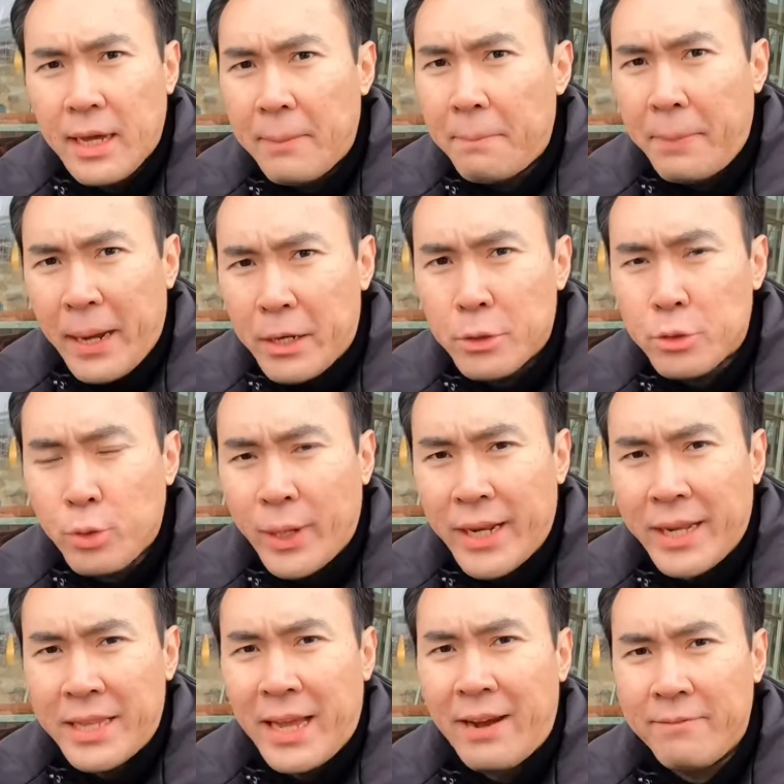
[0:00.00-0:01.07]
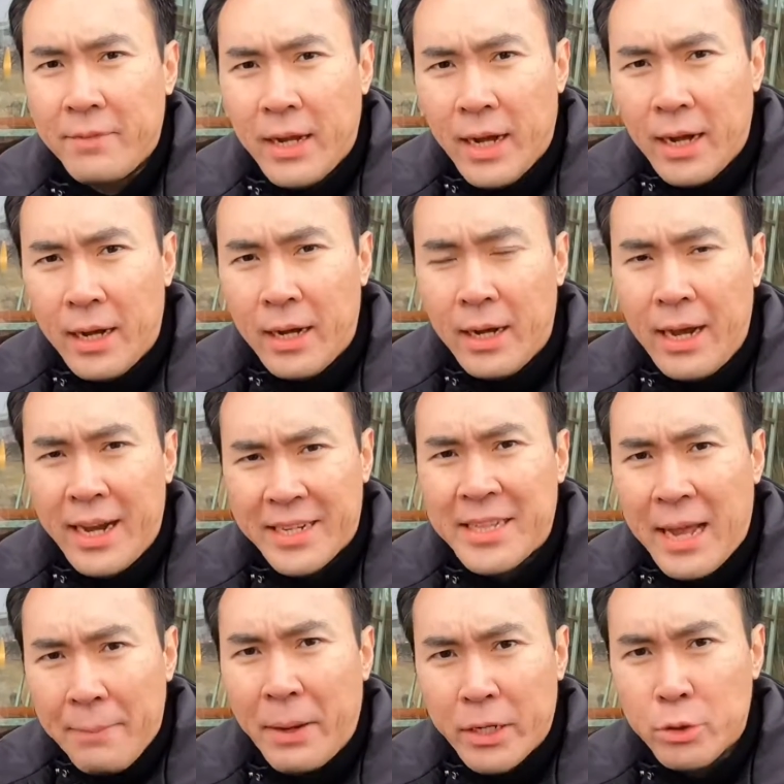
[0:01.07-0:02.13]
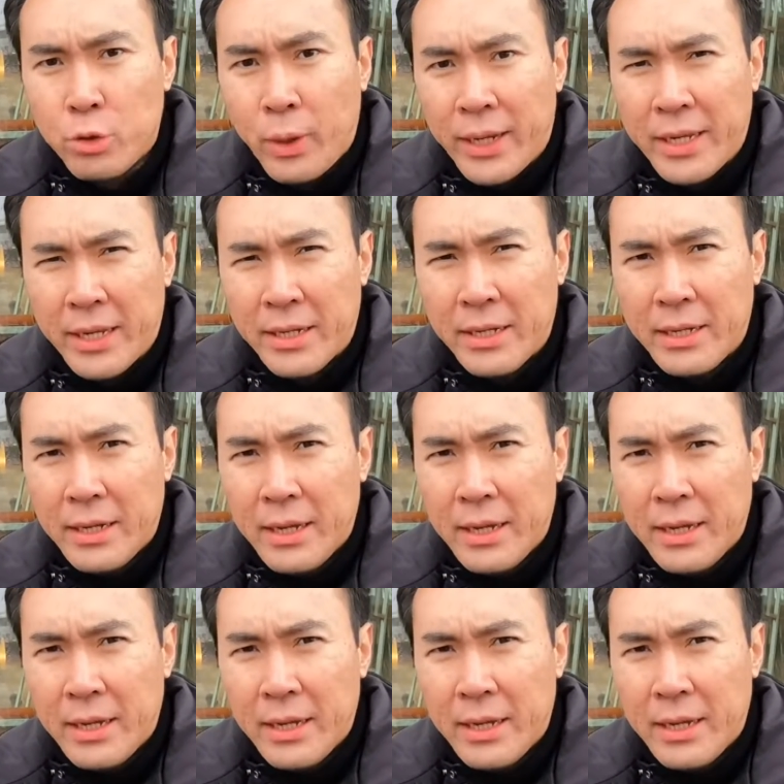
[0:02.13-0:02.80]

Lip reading: they have better training. They have academic training,